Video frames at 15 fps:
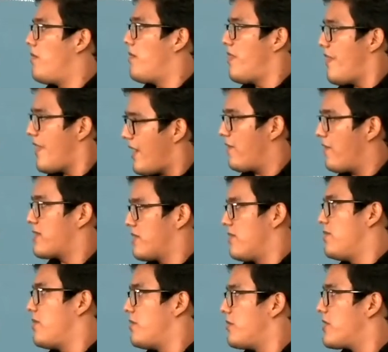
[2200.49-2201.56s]
Now is the
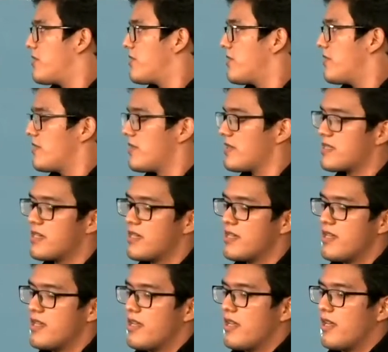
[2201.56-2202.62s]
moment to do this.
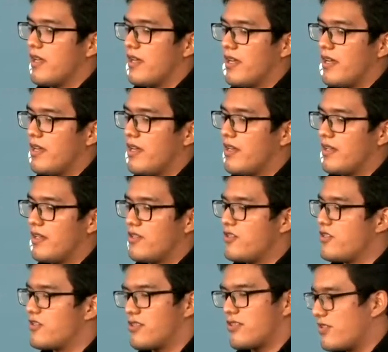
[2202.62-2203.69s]
And
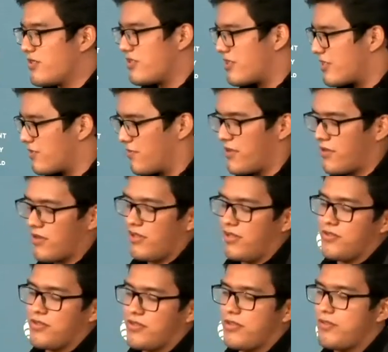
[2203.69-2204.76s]
just this very
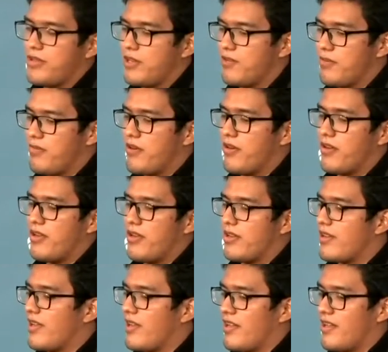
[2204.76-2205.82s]
close and quick remark,
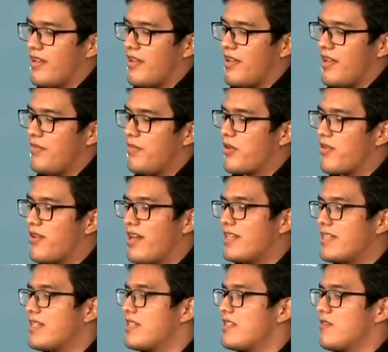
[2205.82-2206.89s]
a democratic
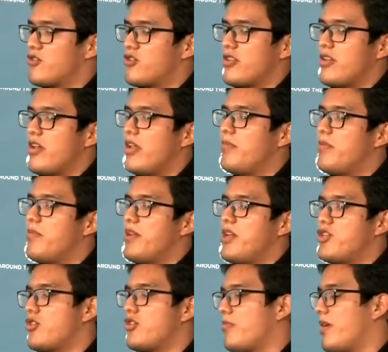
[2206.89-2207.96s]
system should not be
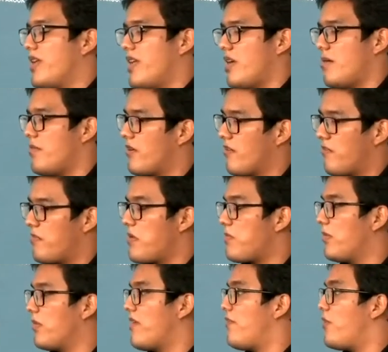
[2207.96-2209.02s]
measured by the amount of
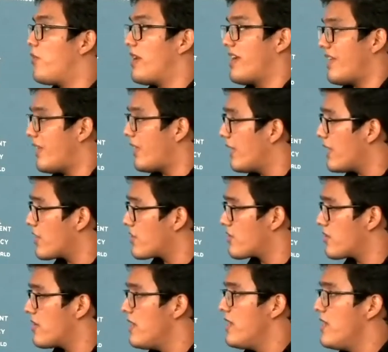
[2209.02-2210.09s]
people that vote in an
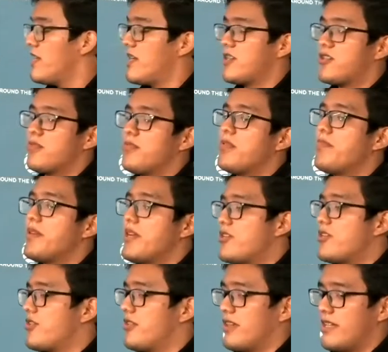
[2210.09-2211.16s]
election. It should be
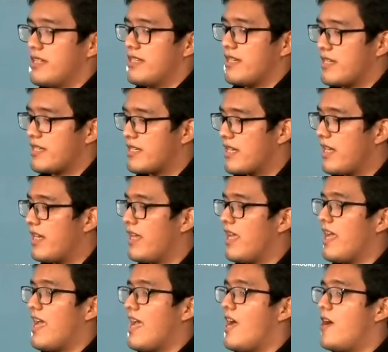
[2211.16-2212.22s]
measured, as I said,
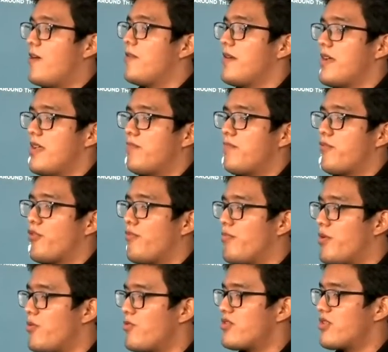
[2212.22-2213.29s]
in how it
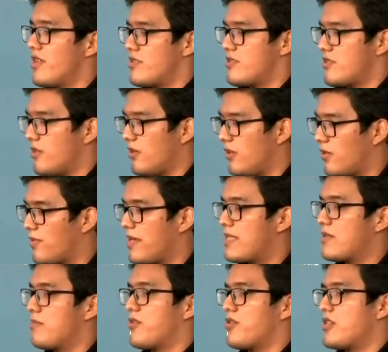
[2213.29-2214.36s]
promotes and
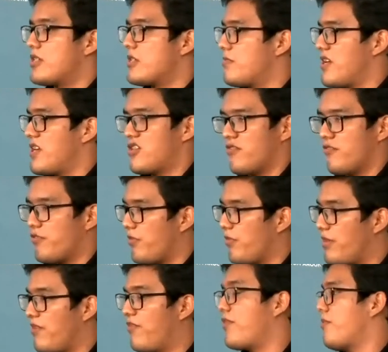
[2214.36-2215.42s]
tolerates participation from
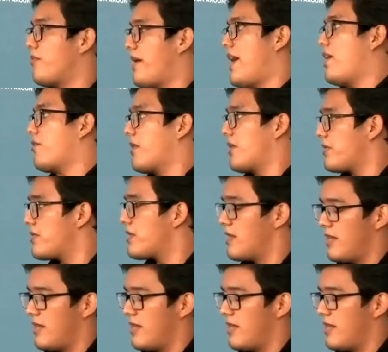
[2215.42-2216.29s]
different backgrounds.